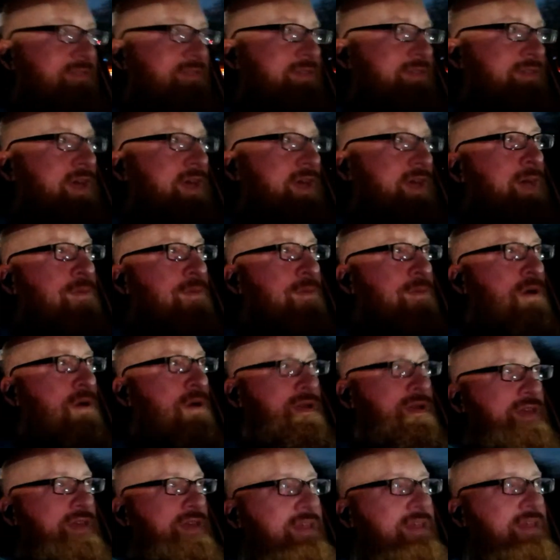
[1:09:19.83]
up
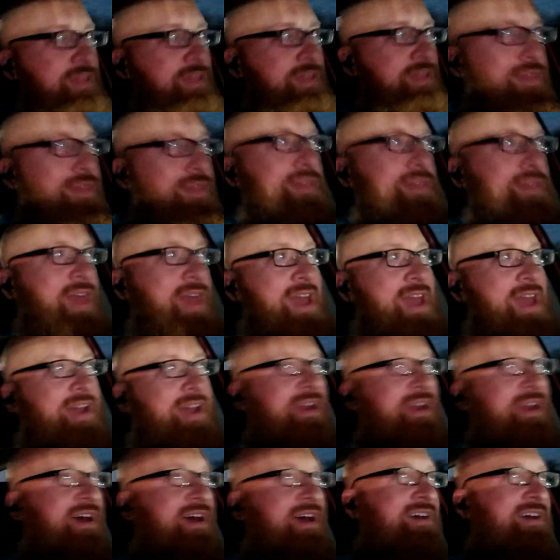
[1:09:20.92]
north than
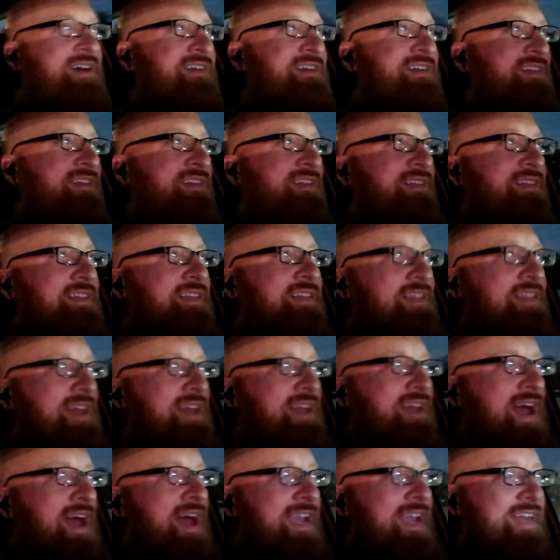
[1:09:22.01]

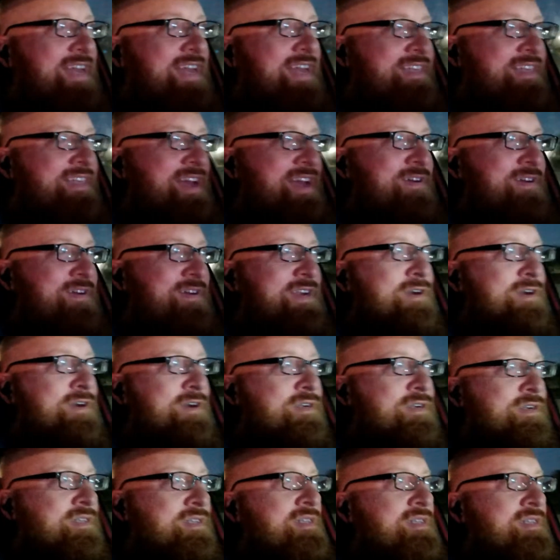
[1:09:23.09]
I get it down here
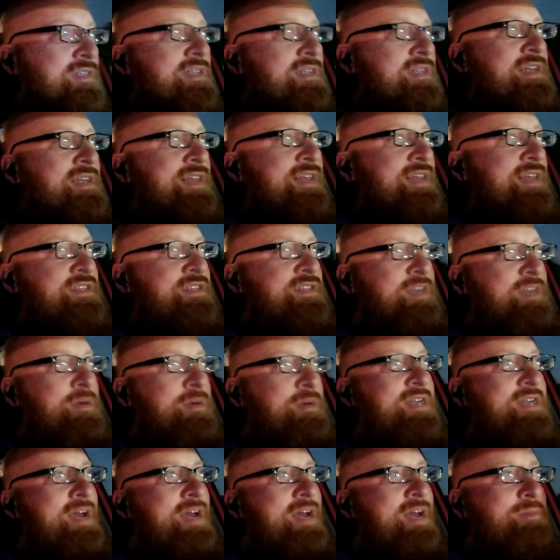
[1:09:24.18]
in the
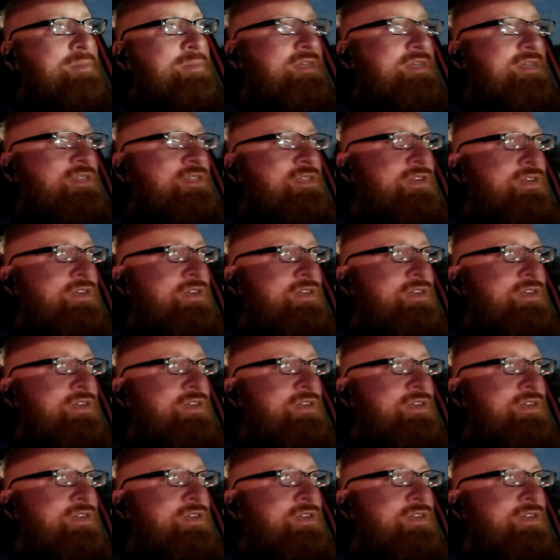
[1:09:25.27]
summertime. You